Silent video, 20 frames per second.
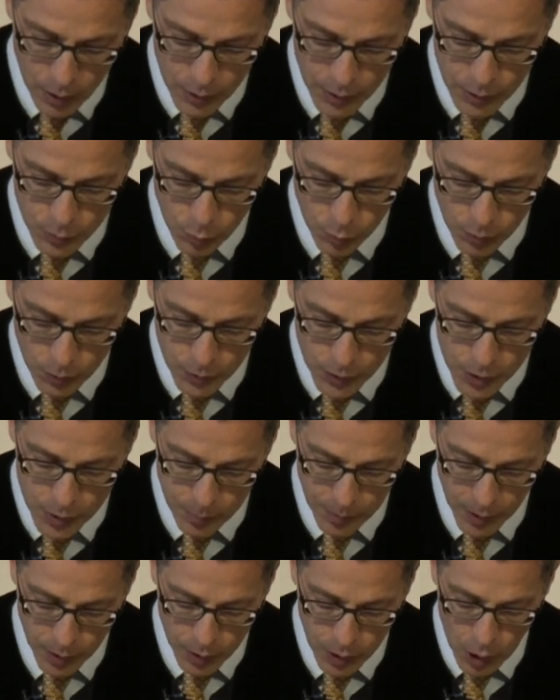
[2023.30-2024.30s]
The, the,
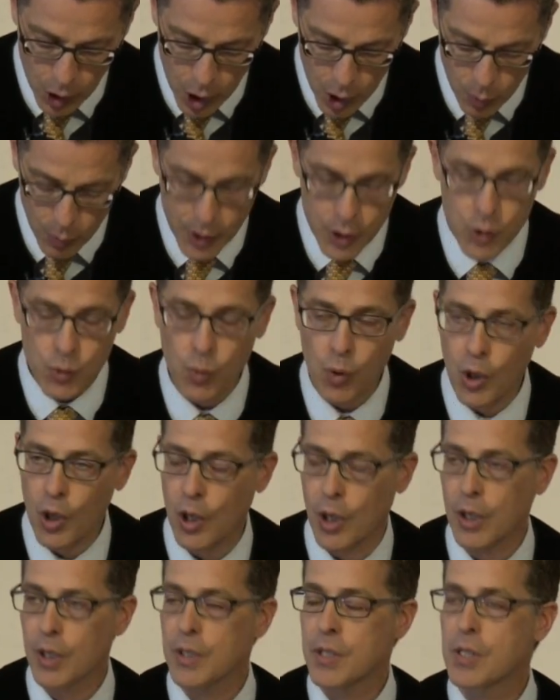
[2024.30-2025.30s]
Spirit always
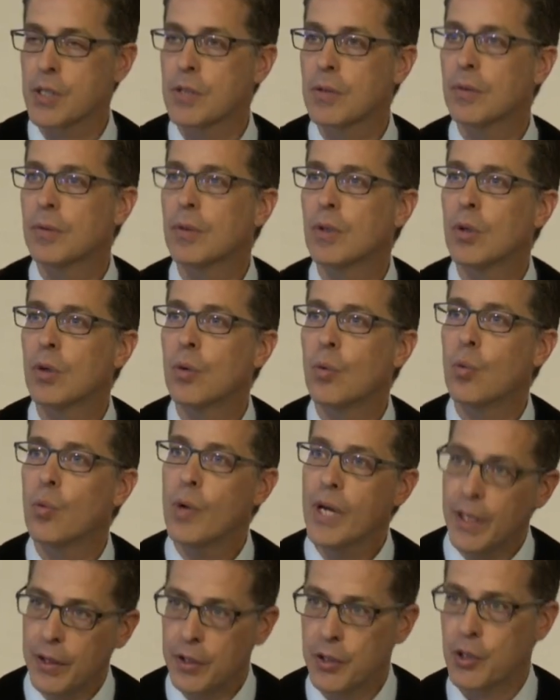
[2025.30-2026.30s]
works
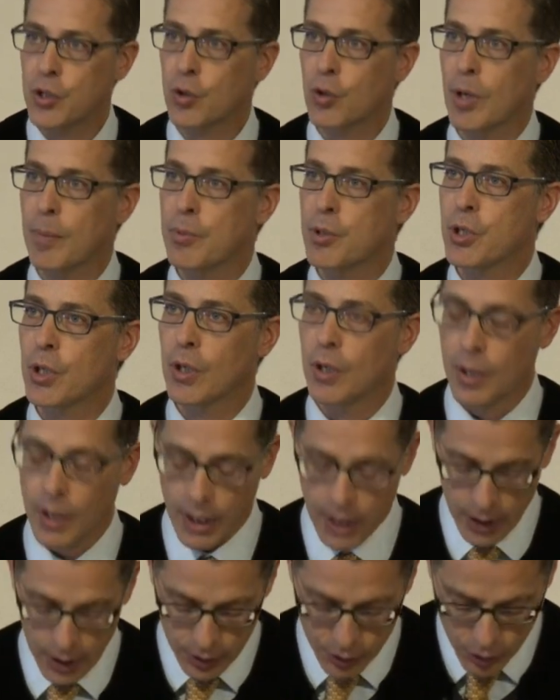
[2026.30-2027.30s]
with
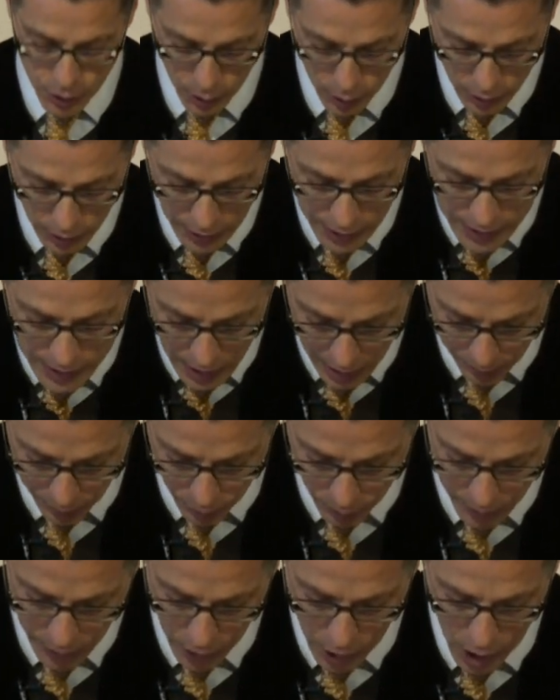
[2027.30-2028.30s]
Scripture, certainly
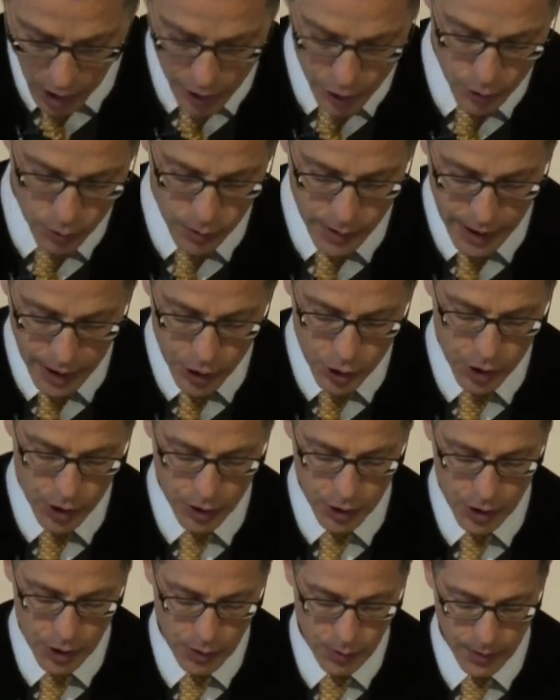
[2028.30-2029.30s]
never in
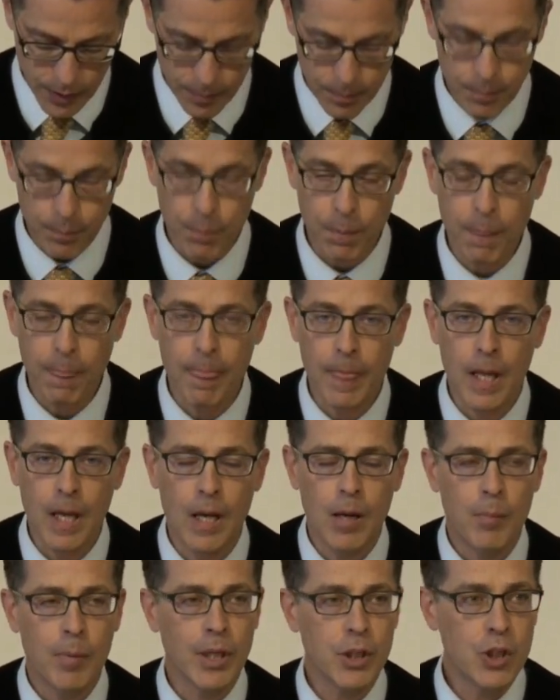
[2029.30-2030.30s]
contradiction to it.
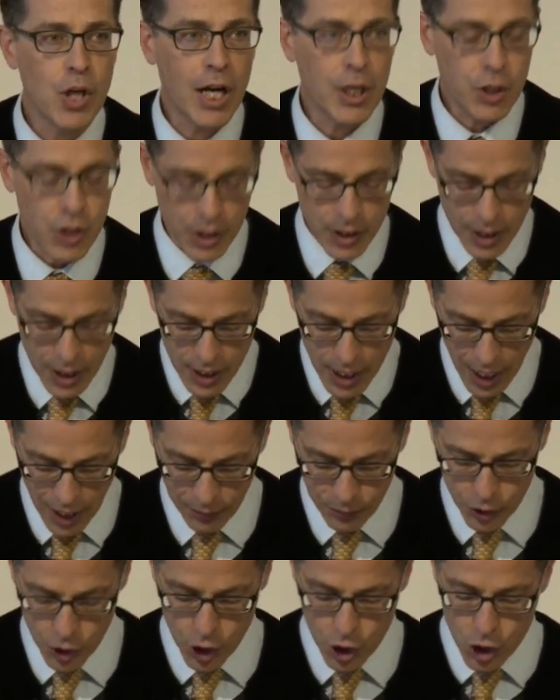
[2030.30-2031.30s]
But it's not just
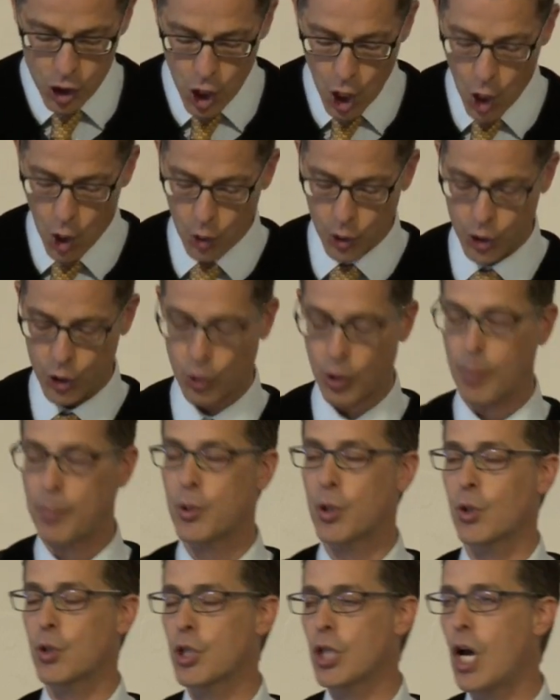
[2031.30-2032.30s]
enough to know
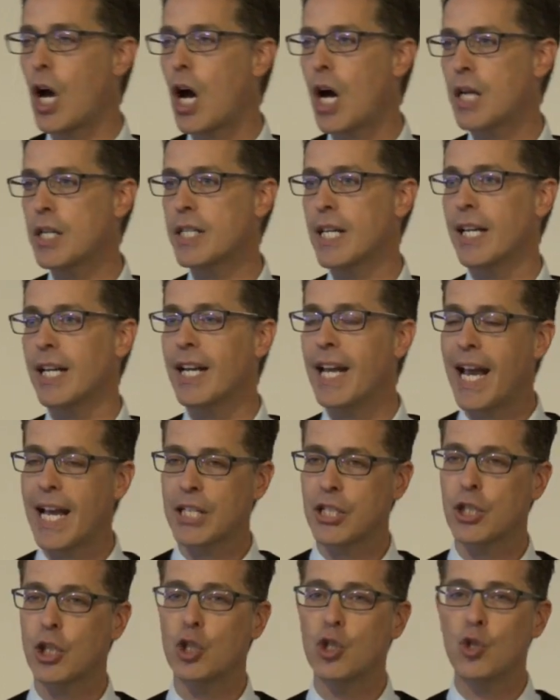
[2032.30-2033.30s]
Scripture's content, it
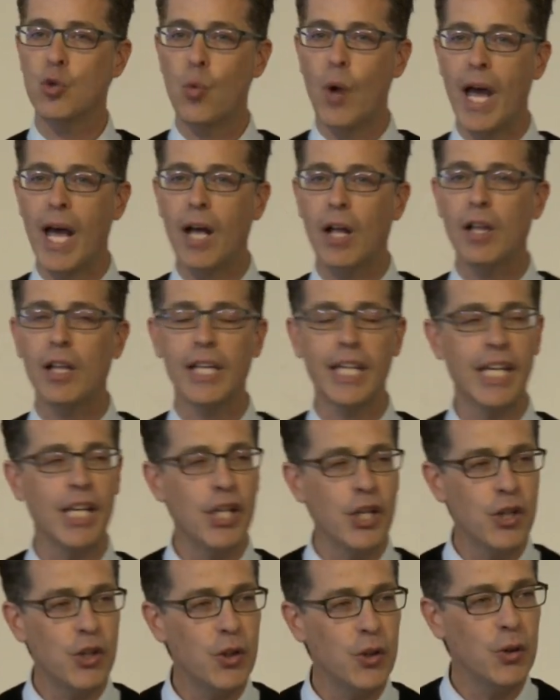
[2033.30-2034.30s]
has to dwell
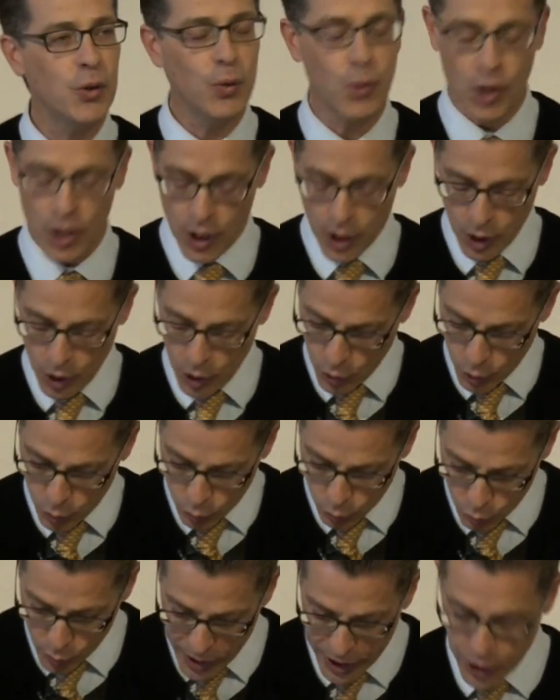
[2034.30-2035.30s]
in you
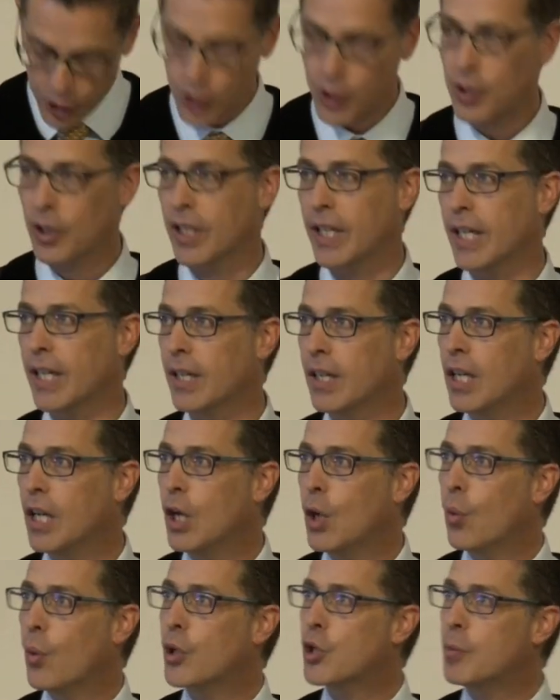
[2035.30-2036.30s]
richly,
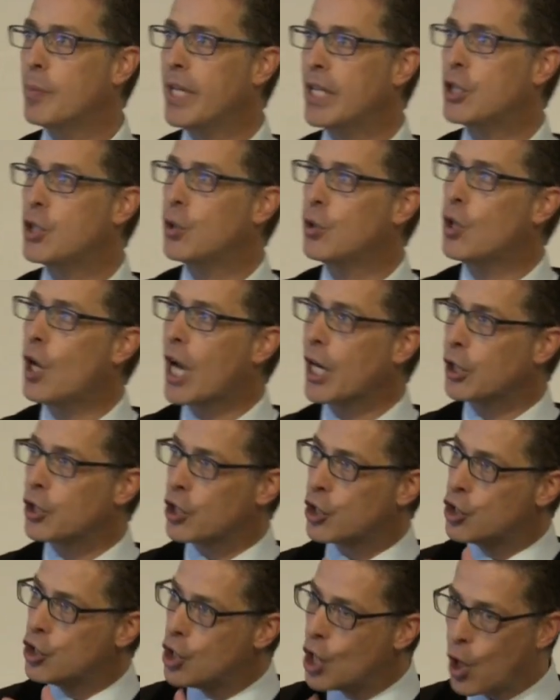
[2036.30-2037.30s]
which means you not
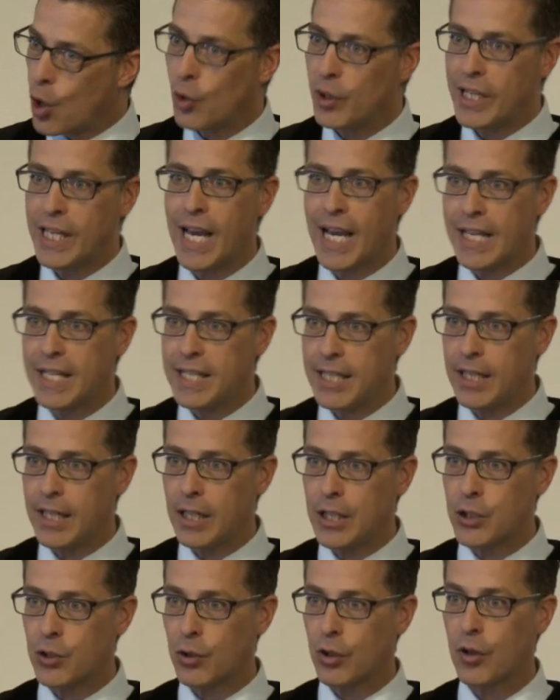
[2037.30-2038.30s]
just know the
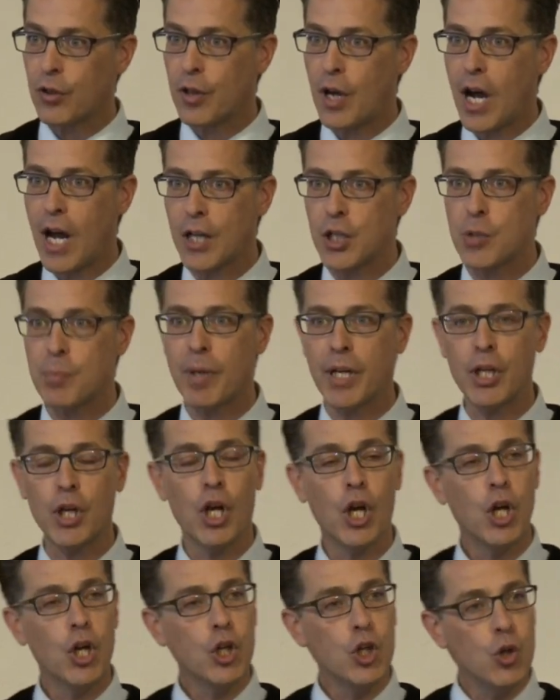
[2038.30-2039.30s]
ideas or the thoughts,
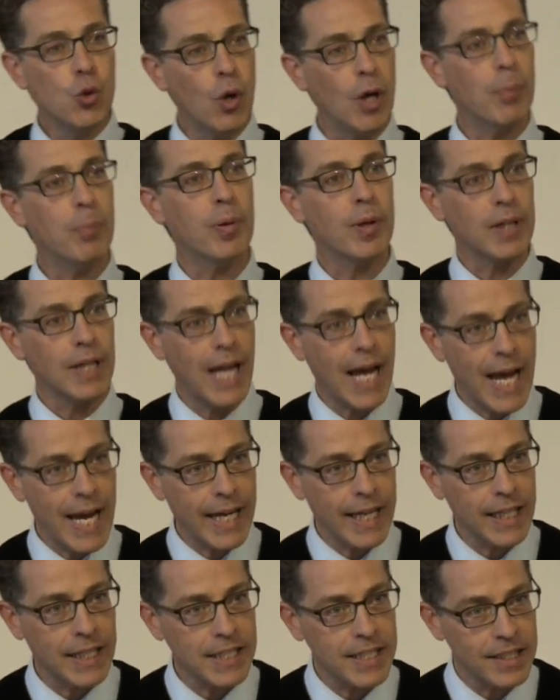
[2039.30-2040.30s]
but you apply
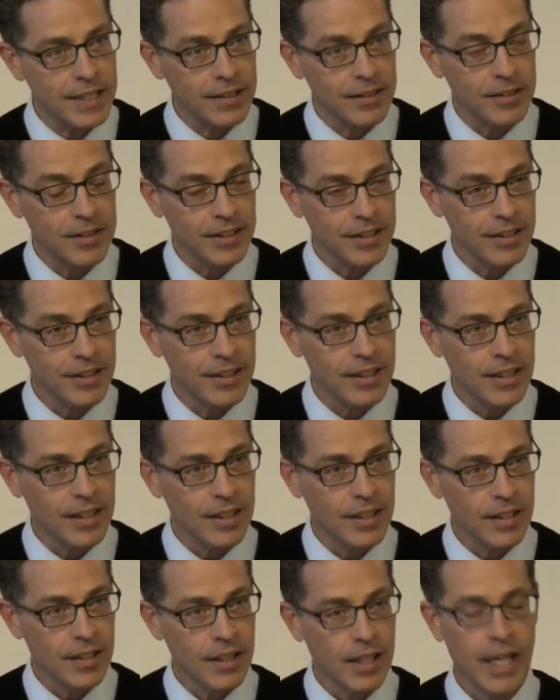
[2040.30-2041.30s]
it
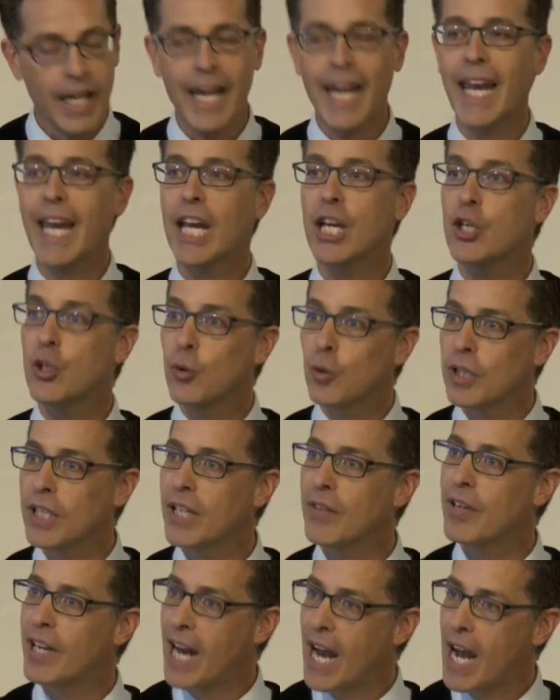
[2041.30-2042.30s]
and you live it